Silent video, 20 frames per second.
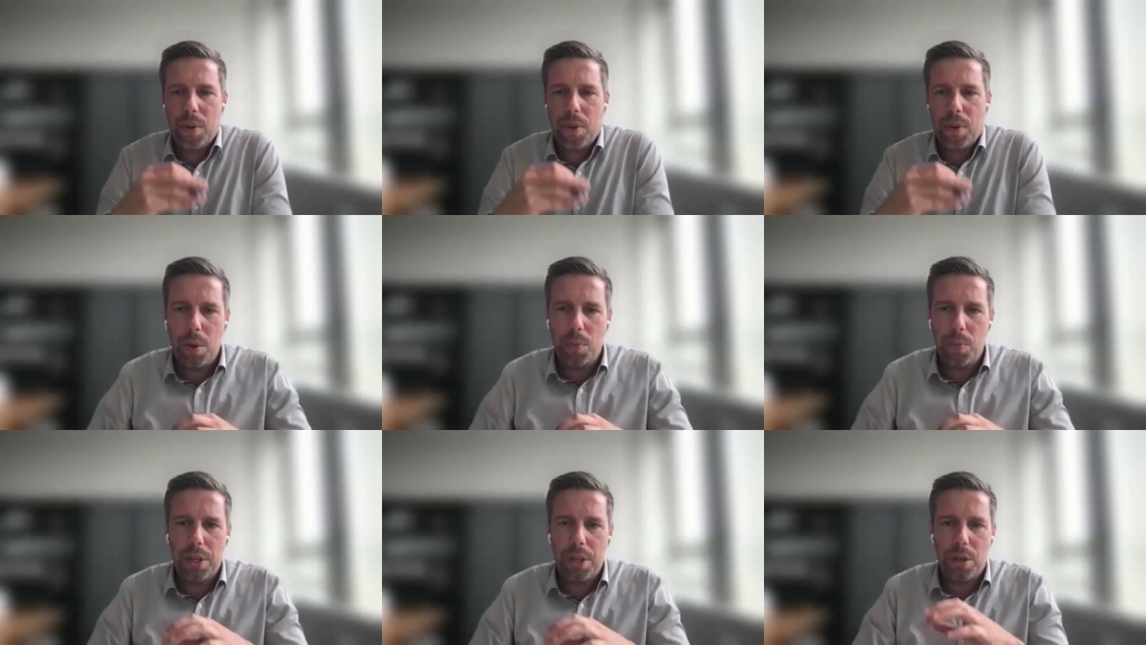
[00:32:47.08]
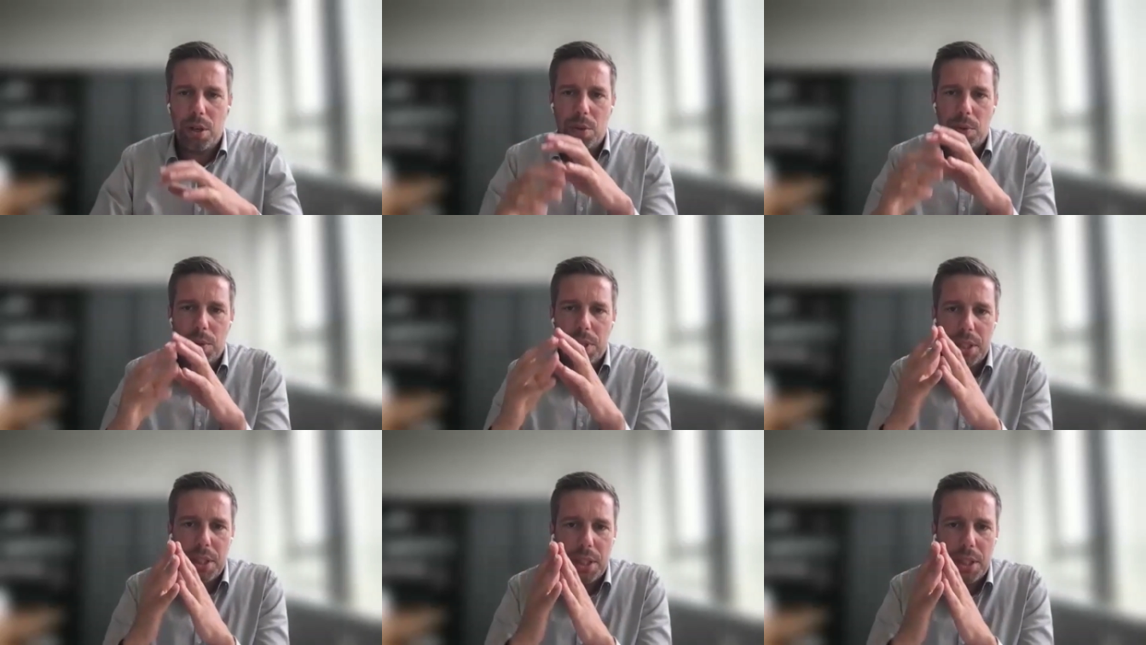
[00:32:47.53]
What we
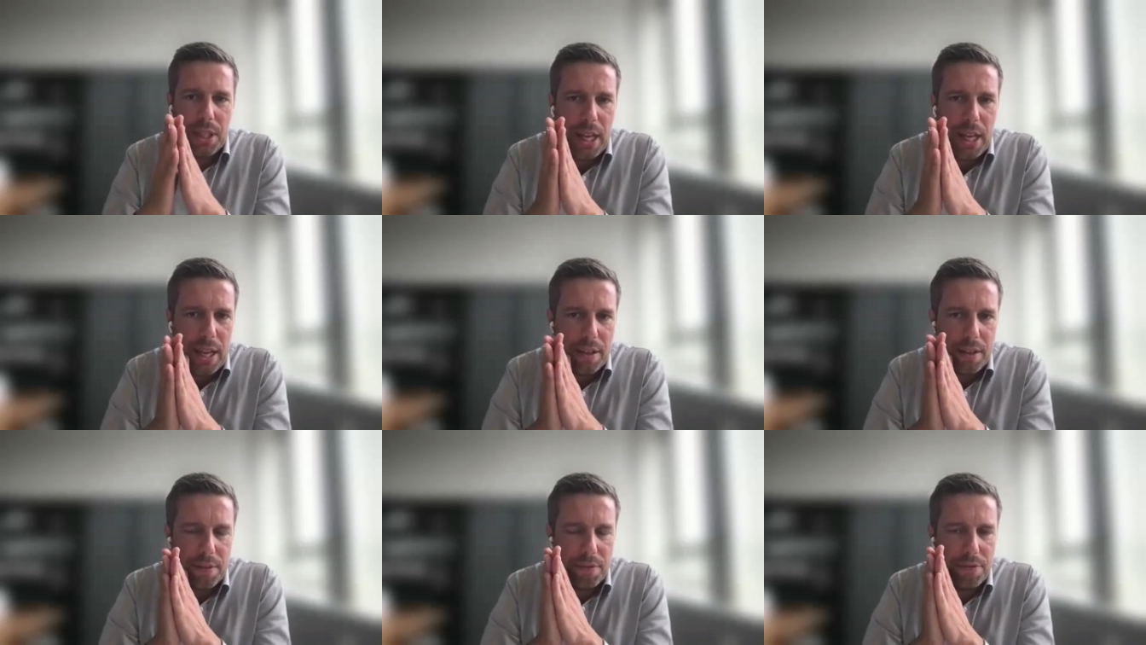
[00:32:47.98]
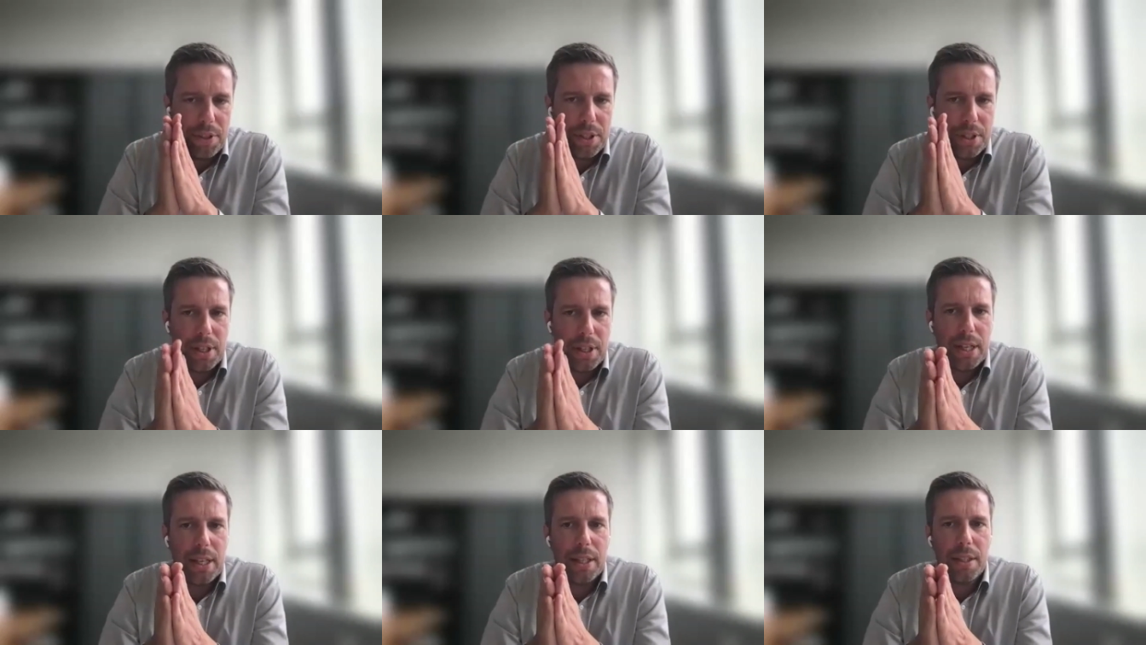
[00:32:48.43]
know is that the
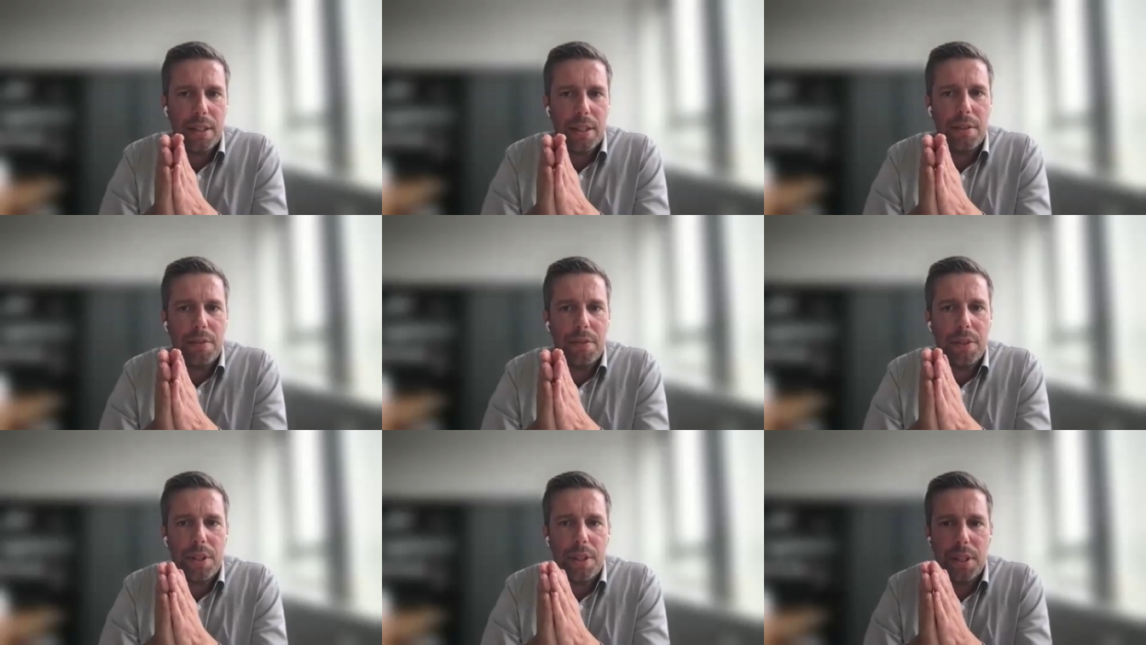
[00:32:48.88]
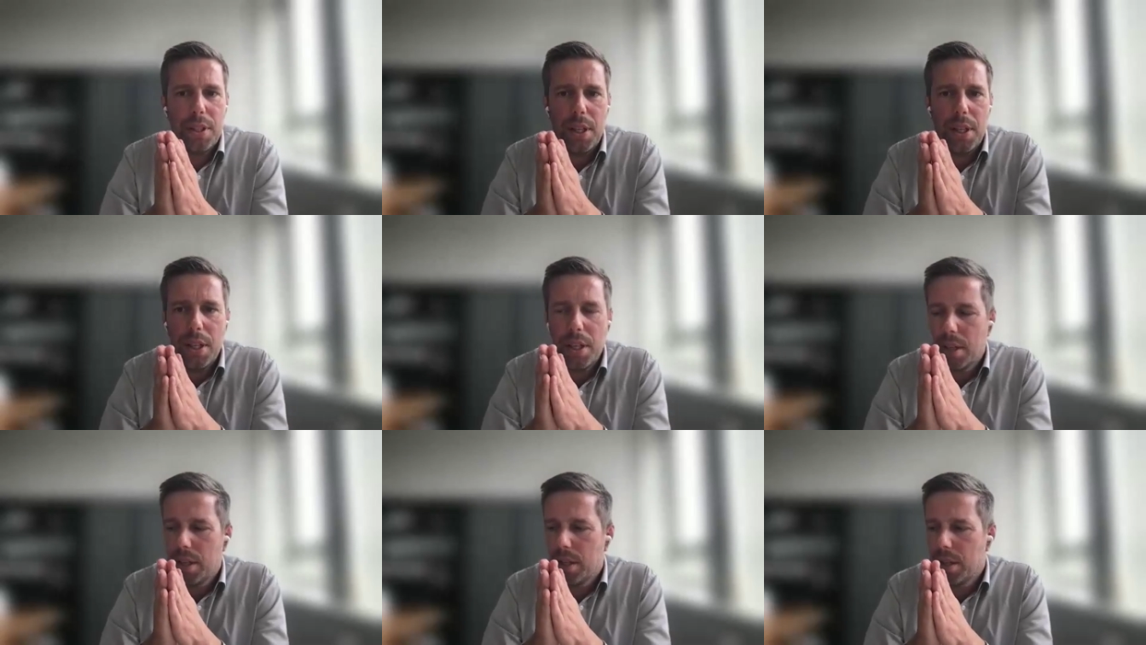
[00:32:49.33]
physical
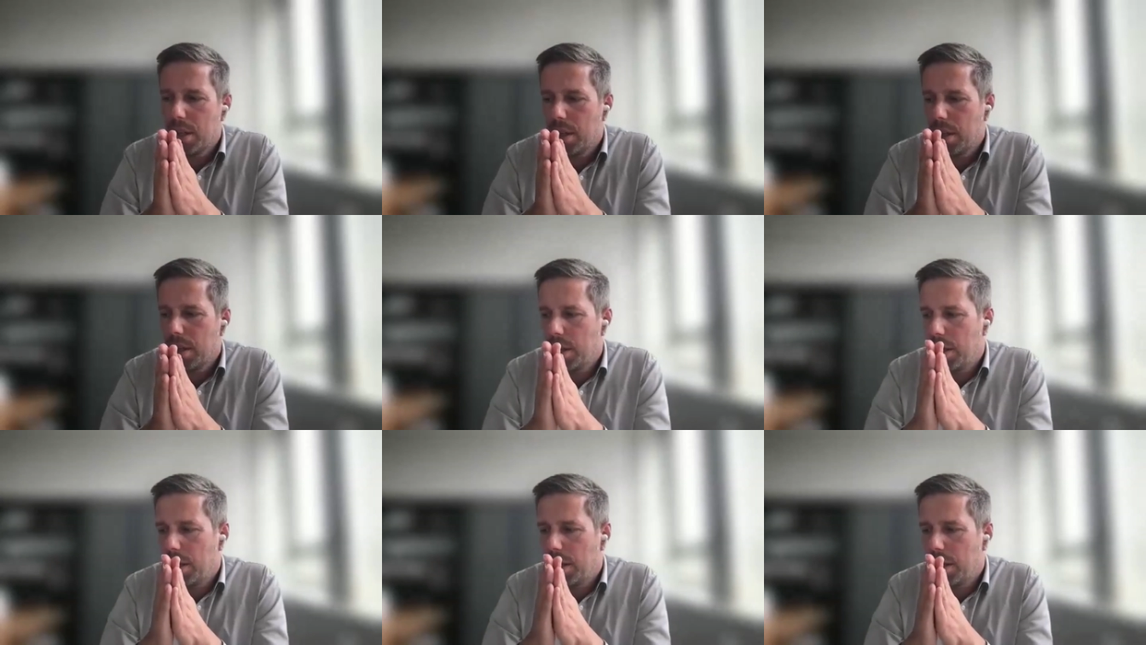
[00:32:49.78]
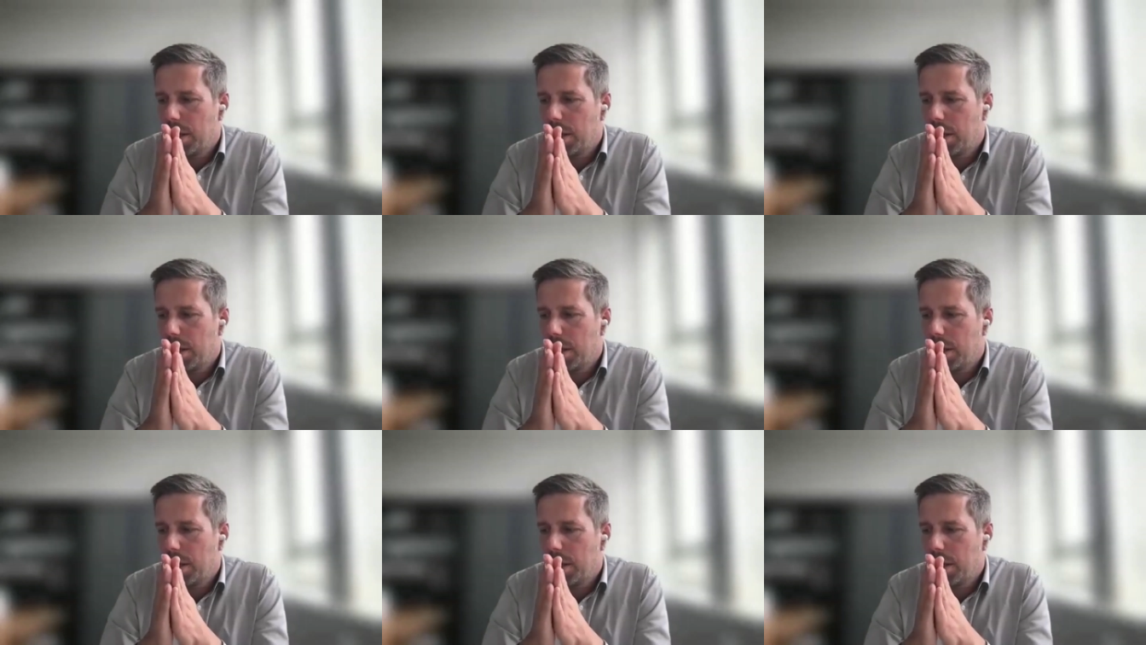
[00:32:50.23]
activity
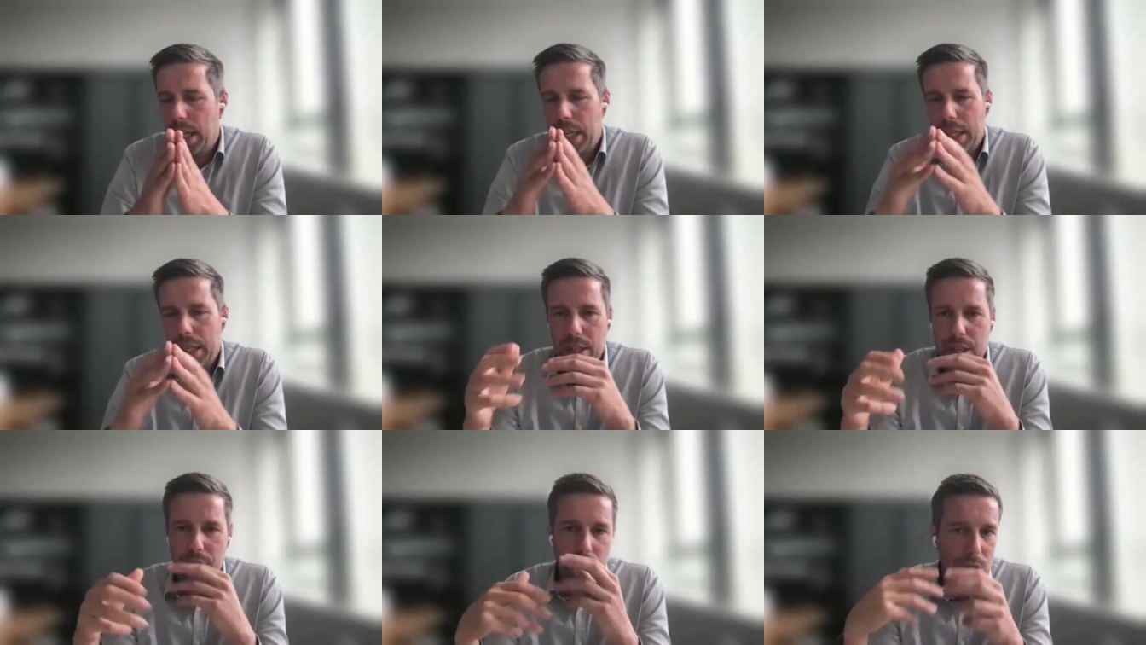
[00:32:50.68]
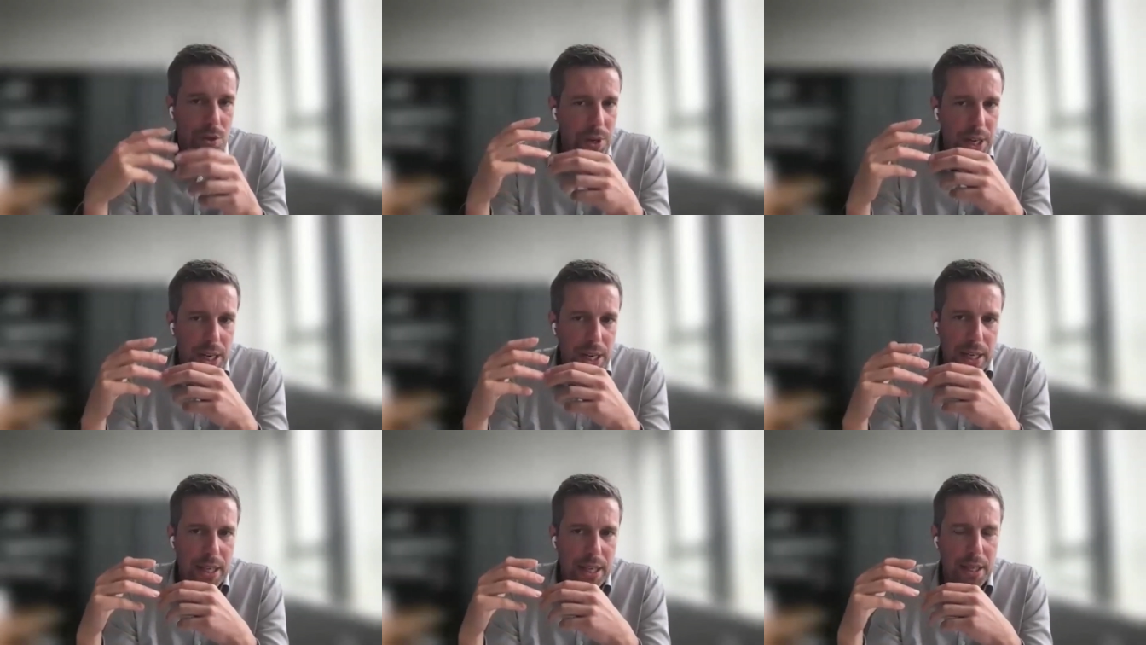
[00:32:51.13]
and
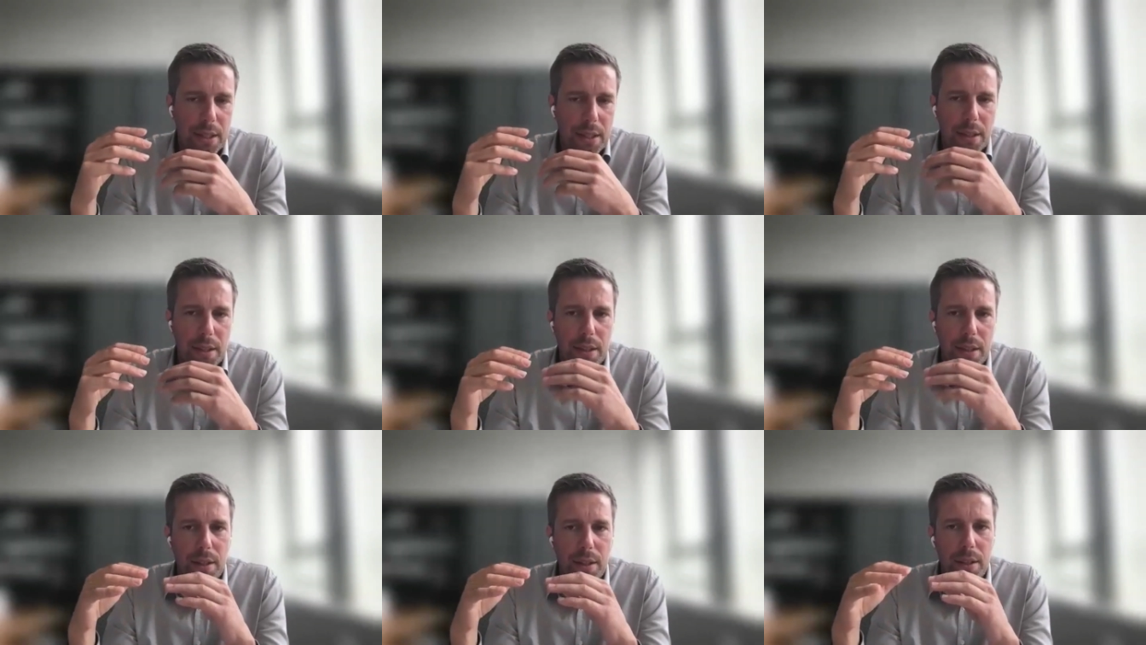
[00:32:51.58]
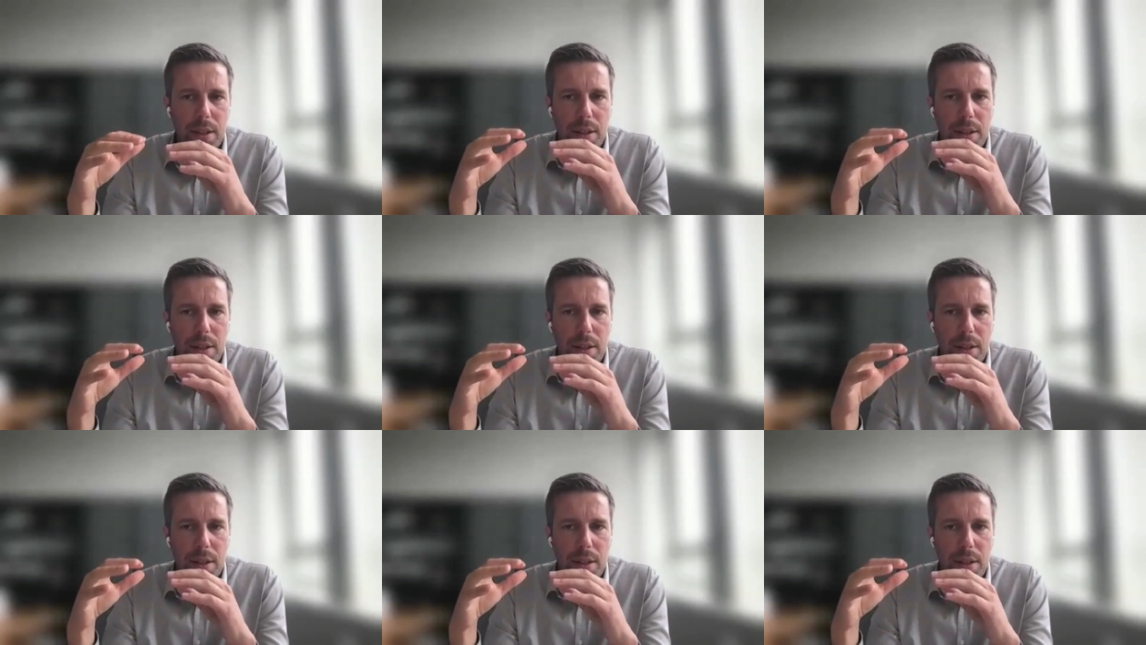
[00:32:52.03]
training